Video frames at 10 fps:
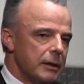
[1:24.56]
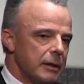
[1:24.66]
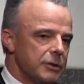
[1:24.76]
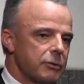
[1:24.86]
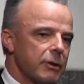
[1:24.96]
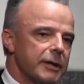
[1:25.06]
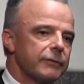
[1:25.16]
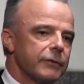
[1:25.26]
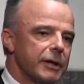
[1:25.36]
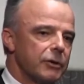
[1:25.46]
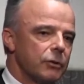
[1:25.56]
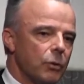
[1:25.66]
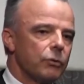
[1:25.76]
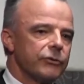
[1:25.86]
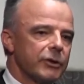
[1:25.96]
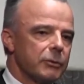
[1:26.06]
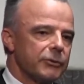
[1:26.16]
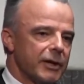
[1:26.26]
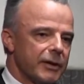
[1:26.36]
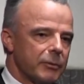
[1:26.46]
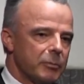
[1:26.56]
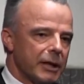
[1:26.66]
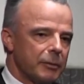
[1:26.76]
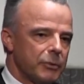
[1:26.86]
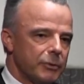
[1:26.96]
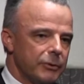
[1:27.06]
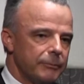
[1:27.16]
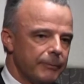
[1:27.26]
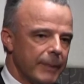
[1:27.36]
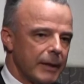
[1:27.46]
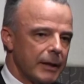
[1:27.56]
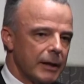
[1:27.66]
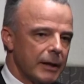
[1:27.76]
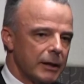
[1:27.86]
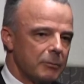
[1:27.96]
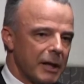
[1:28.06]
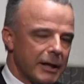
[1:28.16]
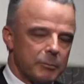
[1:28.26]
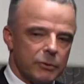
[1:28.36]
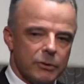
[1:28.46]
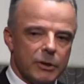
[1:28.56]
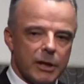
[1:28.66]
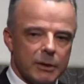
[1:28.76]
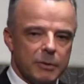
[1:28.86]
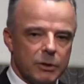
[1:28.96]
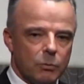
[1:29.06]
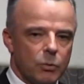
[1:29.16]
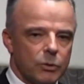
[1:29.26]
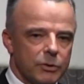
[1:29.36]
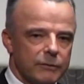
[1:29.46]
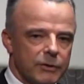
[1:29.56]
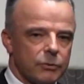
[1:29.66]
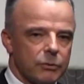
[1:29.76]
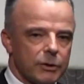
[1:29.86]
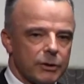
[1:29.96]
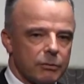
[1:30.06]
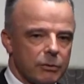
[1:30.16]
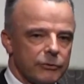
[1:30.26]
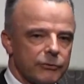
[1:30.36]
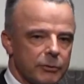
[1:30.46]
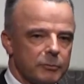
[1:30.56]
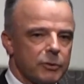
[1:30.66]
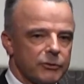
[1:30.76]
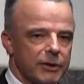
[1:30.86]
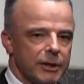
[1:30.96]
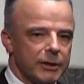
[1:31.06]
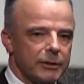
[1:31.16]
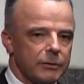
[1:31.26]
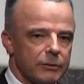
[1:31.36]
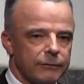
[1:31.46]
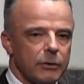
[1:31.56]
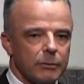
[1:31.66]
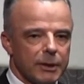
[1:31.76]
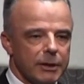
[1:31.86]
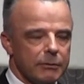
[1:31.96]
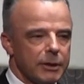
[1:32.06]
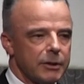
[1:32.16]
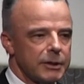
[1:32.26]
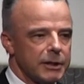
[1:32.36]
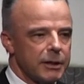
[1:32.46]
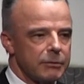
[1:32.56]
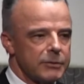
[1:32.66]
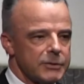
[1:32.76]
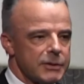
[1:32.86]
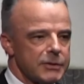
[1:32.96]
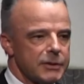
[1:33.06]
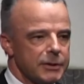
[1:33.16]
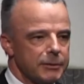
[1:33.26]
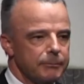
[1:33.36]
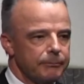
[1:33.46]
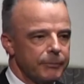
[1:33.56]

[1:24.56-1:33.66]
His great friend also was Arthur Blackburn, and Blackburn had been awarded a Victoria Cross at Pozières the following year in 1916.